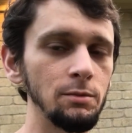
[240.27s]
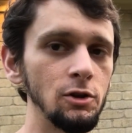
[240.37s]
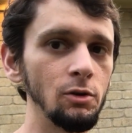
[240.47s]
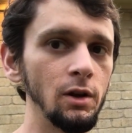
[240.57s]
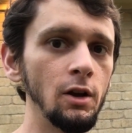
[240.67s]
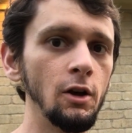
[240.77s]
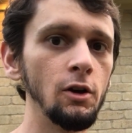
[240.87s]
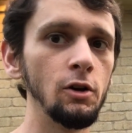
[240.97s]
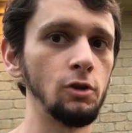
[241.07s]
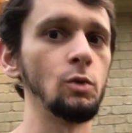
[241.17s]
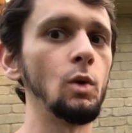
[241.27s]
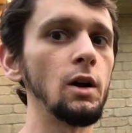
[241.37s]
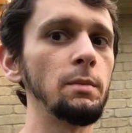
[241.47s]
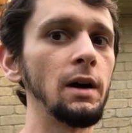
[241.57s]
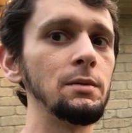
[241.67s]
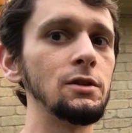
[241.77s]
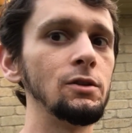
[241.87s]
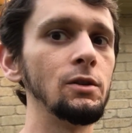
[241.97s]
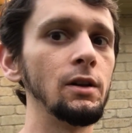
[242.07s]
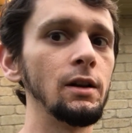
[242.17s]
up to it, hook the water pipes
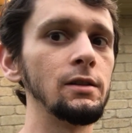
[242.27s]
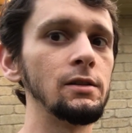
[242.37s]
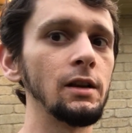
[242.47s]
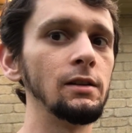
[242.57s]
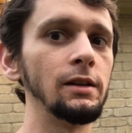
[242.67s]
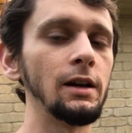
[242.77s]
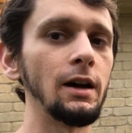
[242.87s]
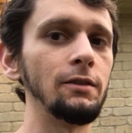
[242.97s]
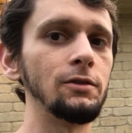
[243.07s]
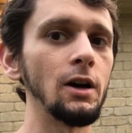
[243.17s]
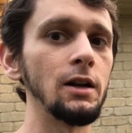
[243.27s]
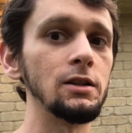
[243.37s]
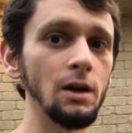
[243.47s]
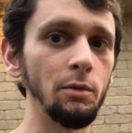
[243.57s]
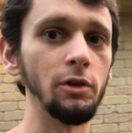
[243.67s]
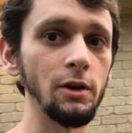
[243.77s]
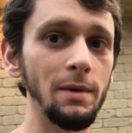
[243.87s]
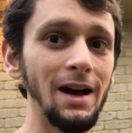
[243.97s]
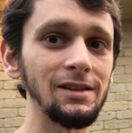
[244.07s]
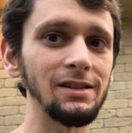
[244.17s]
to it, and suddenly I've got double the
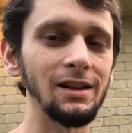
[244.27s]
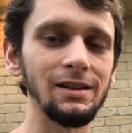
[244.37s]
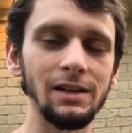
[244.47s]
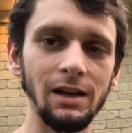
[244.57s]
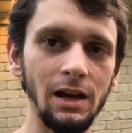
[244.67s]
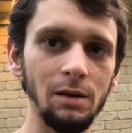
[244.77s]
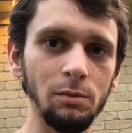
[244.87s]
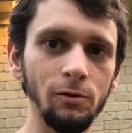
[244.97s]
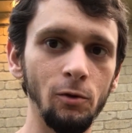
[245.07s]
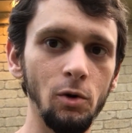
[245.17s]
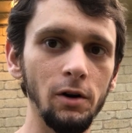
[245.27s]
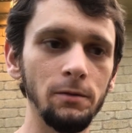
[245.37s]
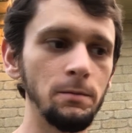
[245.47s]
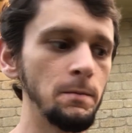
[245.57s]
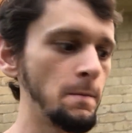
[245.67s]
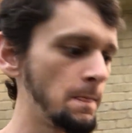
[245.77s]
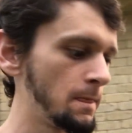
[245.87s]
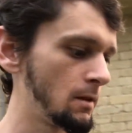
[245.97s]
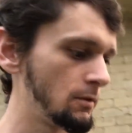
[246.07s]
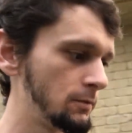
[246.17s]
capacity as I had before.
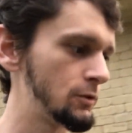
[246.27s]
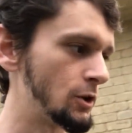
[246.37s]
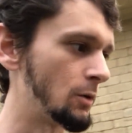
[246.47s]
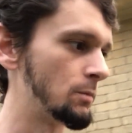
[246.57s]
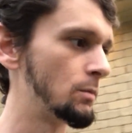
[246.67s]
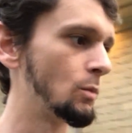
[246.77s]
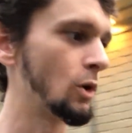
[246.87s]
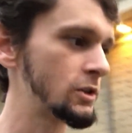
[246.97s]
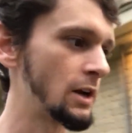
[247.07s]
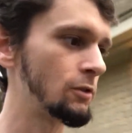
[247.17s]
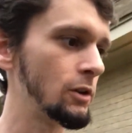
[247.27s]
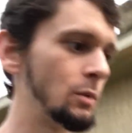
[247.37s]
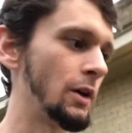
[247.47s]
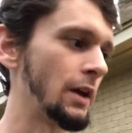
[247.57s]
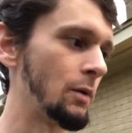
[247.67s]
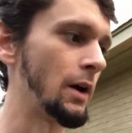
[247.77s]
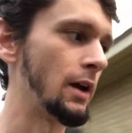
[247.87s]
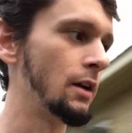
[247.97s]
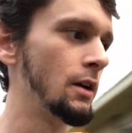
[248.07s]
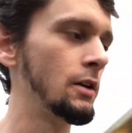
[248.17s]
So works out really well that
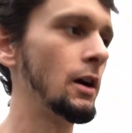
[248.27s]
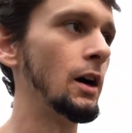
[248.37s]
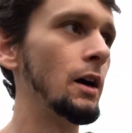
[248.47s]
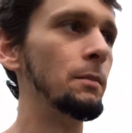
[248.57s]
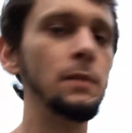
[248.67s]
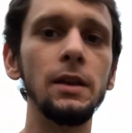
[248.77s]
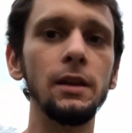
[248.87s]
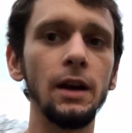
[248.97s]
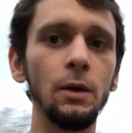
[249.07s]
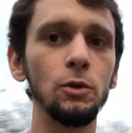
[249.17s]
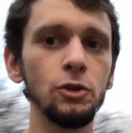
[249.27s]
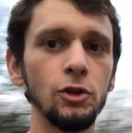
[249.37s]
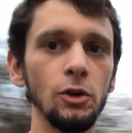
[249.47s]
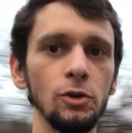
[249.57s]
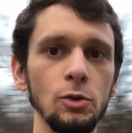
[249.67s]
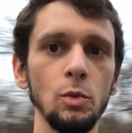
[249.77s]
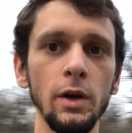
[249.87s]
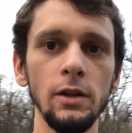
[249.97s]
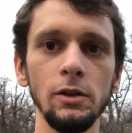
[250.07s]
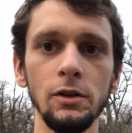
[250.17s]
way. And then I will show you
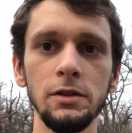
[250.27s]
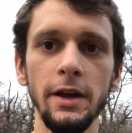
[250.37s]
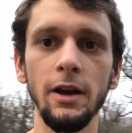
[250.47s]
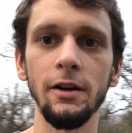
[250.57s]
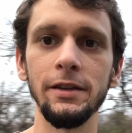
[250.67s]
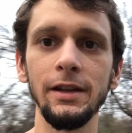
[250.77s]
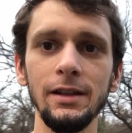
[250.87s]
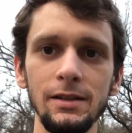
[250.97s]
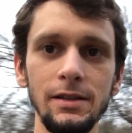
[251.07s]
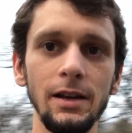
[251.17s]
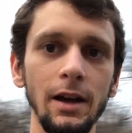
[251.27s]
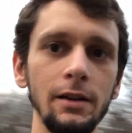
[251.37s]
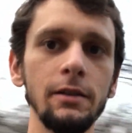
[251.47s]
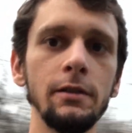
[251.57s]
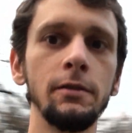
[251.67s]
what it looks like on the inside